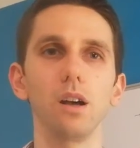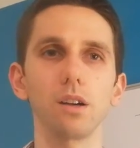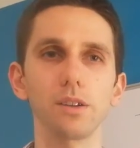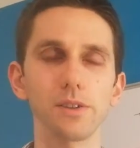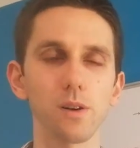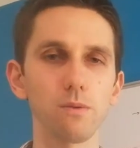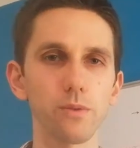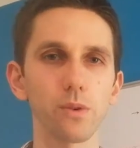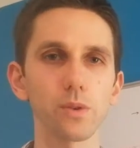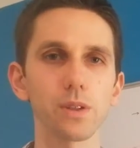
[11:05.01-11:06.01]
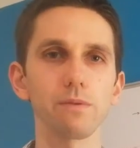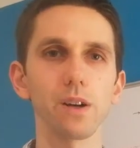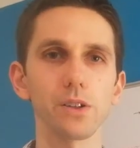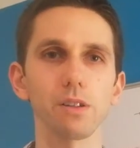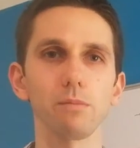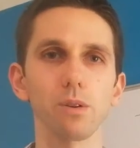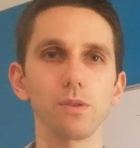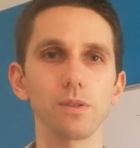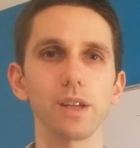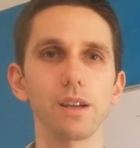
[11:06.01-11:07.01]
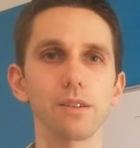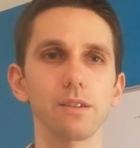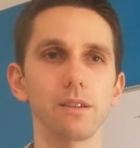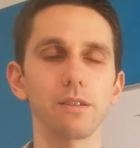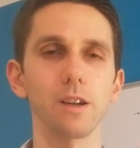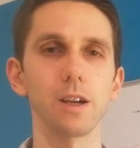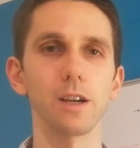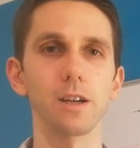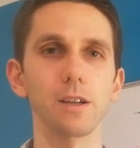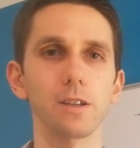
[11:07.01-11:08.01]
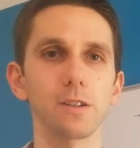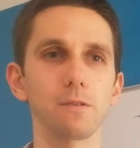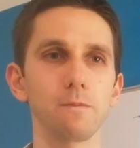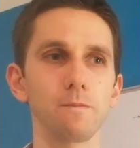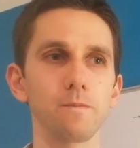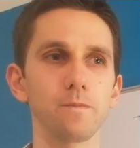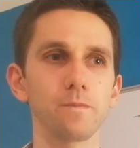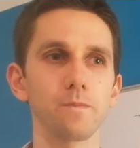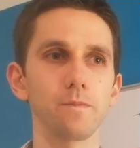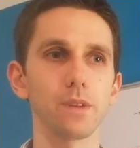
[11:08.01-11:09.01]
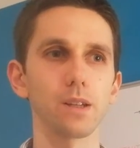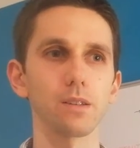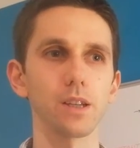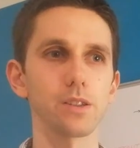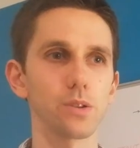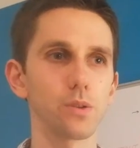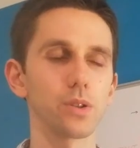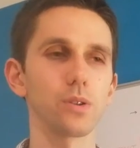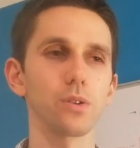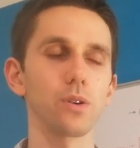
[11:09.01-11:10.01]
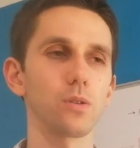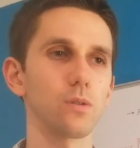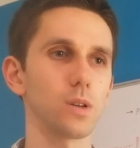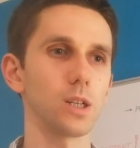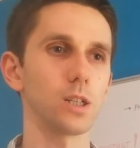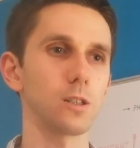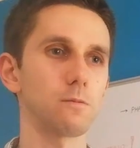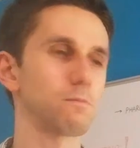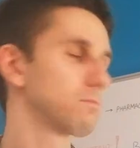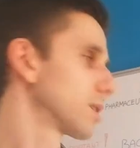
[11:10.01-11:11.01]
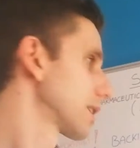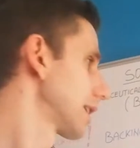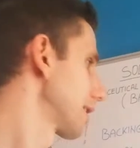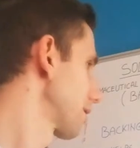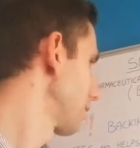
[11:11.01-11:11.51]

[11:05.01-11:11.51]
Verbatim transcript: Uh, some fruits and vegetable contains it and that's good to know um, but let's